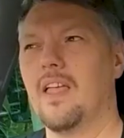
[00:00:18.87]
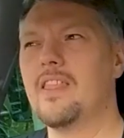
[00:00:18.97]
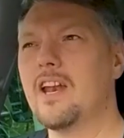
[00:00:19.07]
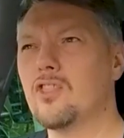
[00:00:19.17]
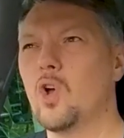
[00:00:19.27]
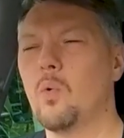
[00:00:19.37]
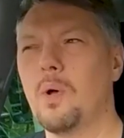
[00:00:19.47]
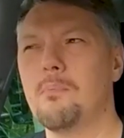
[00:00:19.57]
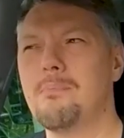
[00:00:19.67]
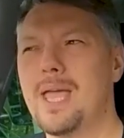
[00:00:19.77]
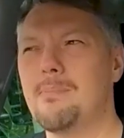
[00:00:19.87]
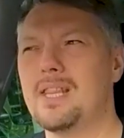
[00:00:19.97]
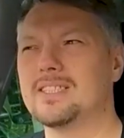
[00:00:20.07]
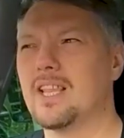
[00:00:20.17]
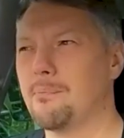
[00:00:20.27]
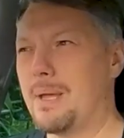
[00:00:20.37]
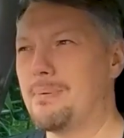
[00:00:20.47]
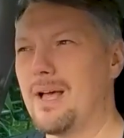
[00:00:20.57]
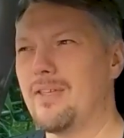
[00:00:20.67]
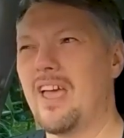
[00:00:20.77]
And then I thought, well, maybe there's other
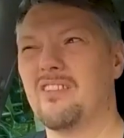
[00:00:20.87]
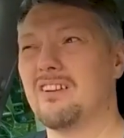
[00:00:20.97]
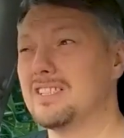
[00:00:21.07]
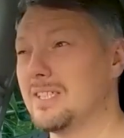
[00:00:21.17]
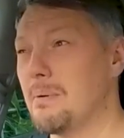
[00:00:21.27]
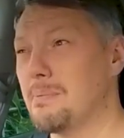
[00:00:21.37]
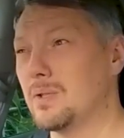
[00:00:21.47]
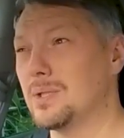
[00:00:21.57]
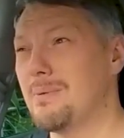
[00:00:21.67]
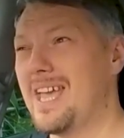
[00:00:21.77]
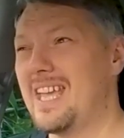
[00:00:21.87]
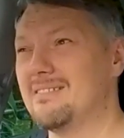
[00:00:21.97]
people out there that are in a similar boat to me